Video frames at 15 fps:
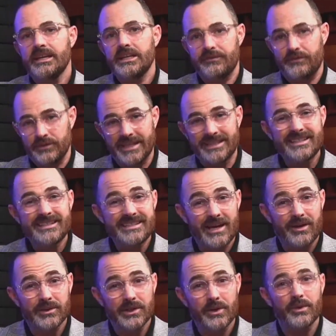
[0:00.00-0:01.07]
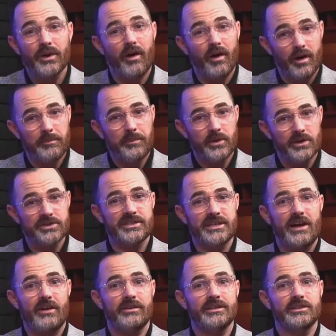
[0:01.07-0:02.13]
If you'd like to download our
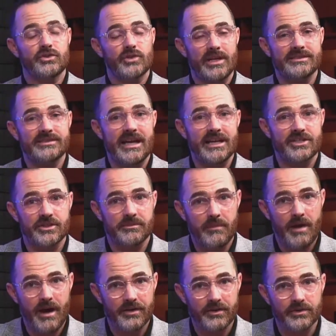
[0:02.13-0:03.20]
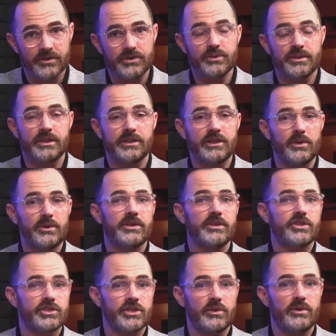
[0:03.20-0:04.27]
personality and transaction model, you can go to the
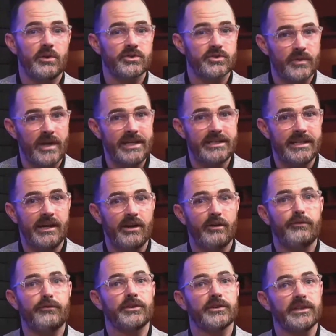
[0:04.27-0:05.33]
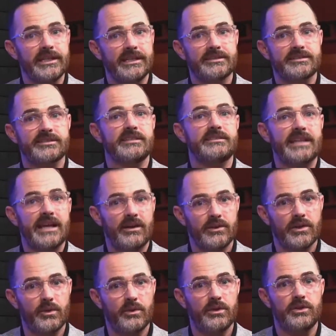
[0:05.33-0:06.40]
show notes right now for links to
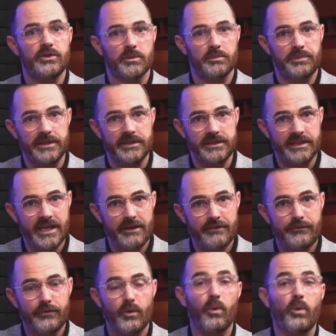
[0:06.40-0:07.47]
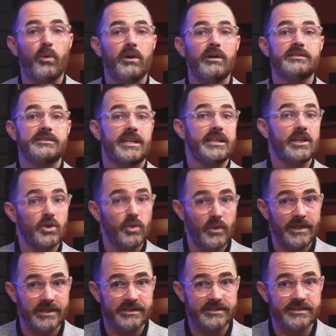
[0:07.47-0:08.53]
download your PDF or take a
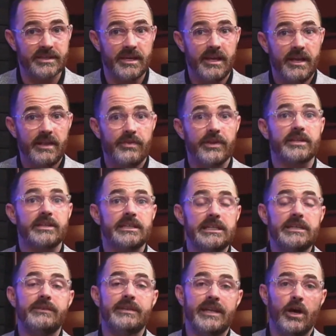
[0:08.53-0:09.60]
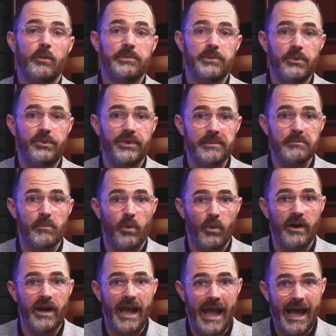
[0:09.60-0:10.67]
quiz that could even help you think
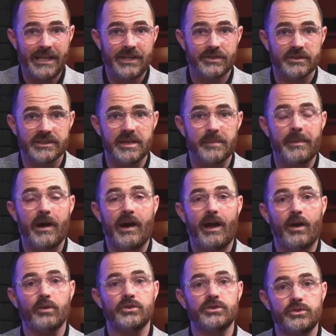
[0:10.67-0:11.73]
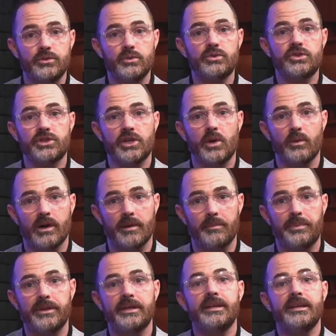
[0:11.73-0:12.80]
more accurately about how you show
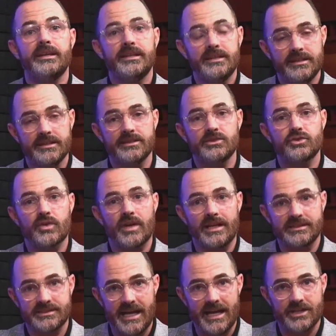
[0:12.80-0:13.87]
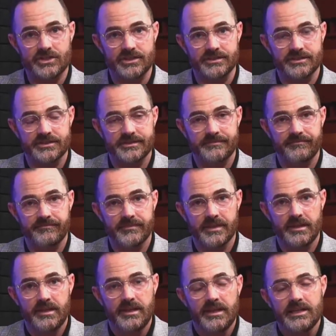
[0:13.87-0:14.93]
up in transactions.
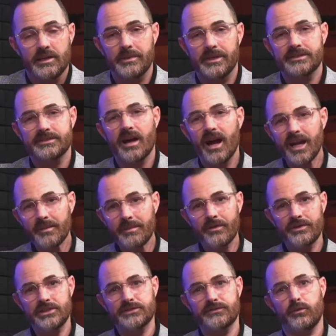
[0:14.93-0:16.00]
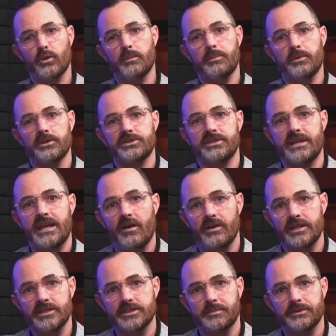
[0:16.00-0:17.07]
Now, I'm going to talk about these four
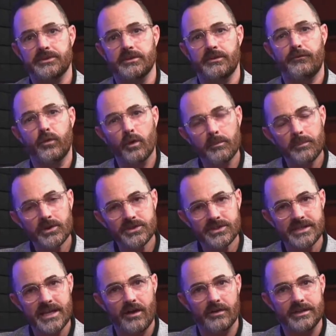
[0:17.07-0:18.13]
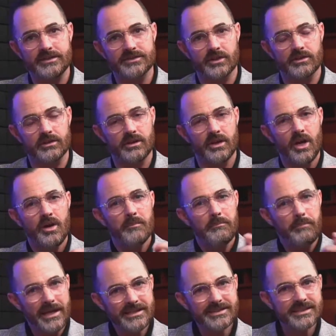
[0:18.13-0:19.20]
personalities, but the four personalities are
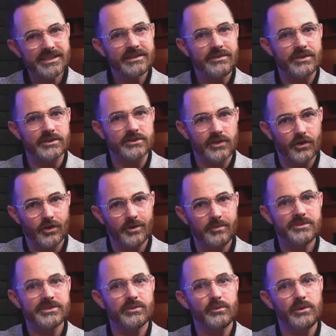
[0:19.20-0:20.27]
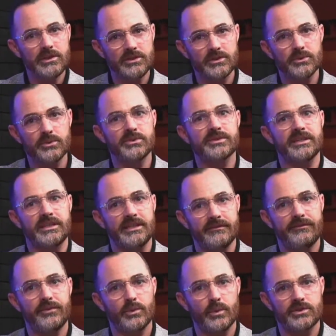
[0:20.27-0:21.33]
basically the terms that we use at
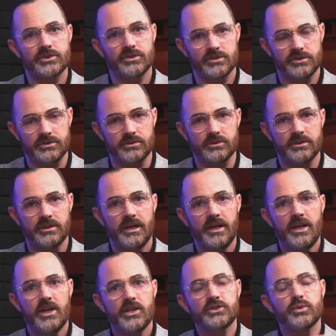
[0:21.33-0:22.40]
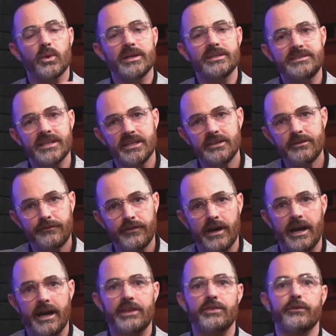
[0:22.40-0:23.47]
Influential You to
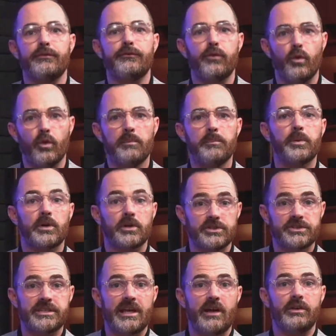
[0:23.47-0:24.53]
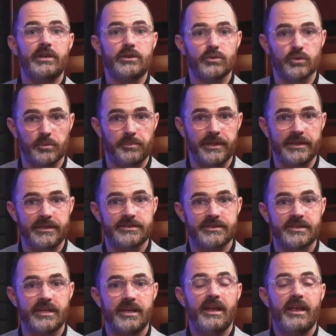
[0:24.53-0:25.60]
identify the four personality
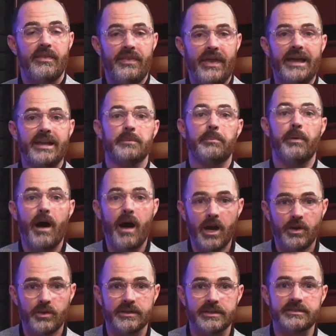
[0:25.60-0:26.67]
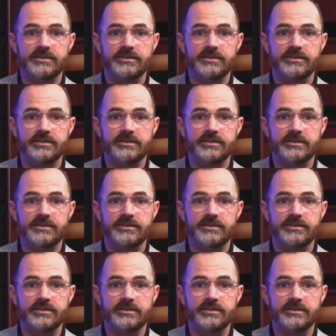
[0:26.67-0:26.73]
groupings that Hippocrates